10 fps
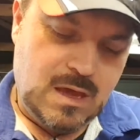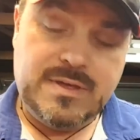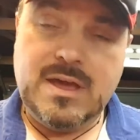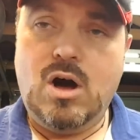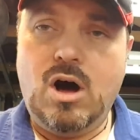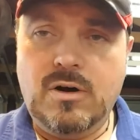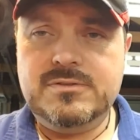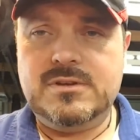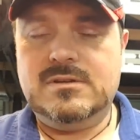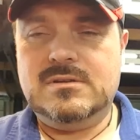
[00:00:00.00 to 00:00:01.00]
And they are
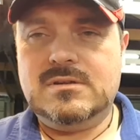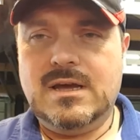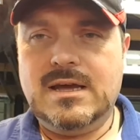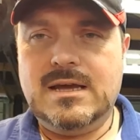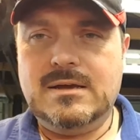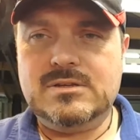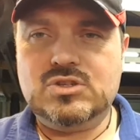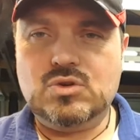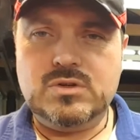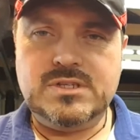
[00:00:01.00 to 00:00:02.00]
often
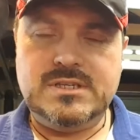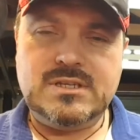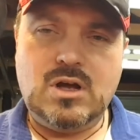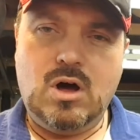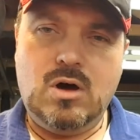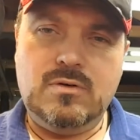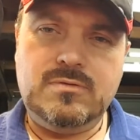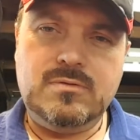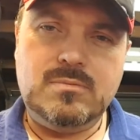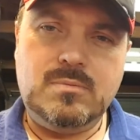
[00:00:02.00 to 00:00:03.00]
sources of
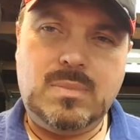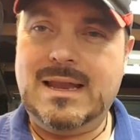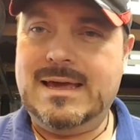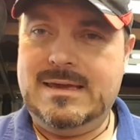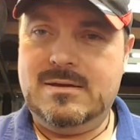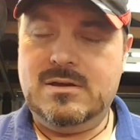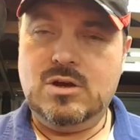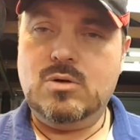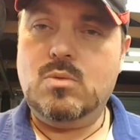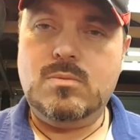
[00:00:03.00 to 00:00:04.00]
play,
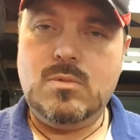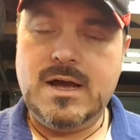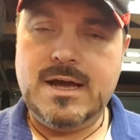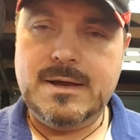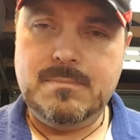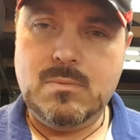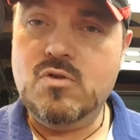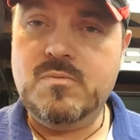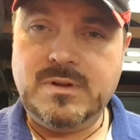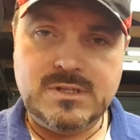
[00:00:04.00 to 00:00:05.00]

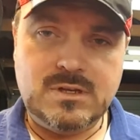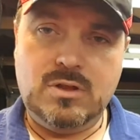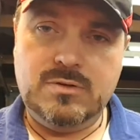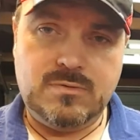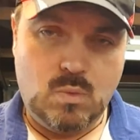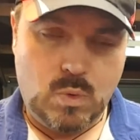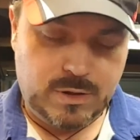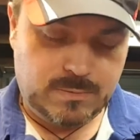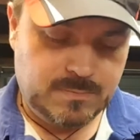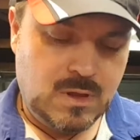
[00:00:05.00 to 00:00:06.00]
movement on the front
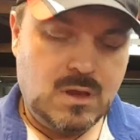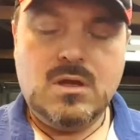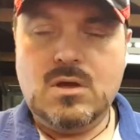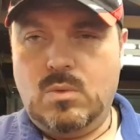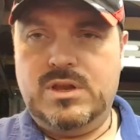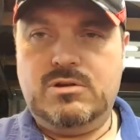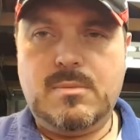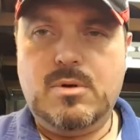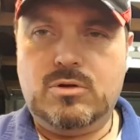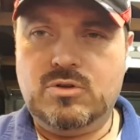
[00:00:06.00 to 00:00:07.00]
wheel. When you
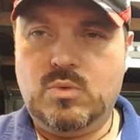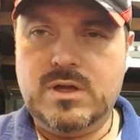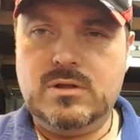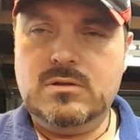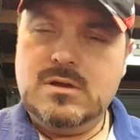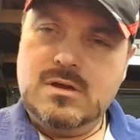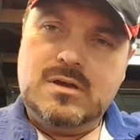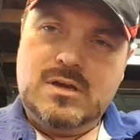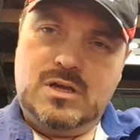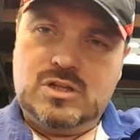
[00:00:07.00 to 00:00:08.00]
grab hold of the wheel,
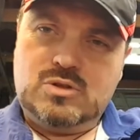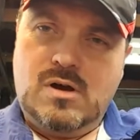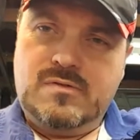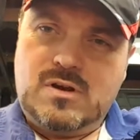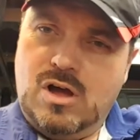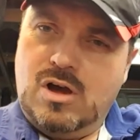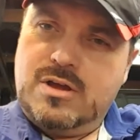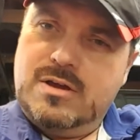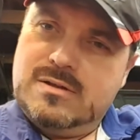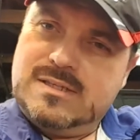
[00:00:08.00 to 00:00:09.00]
12
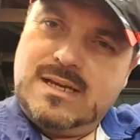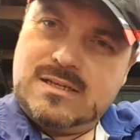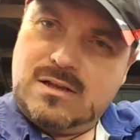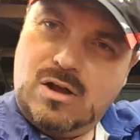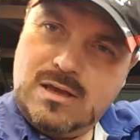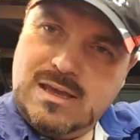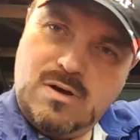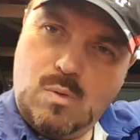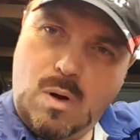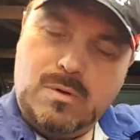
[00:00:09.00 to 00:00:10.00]
o'clock, 6 o'clock and give
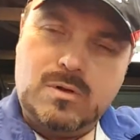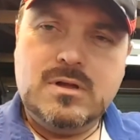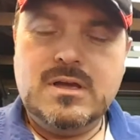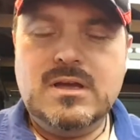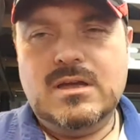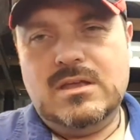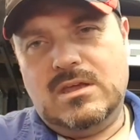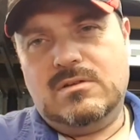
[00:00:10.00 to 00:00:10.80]
it a wobble, you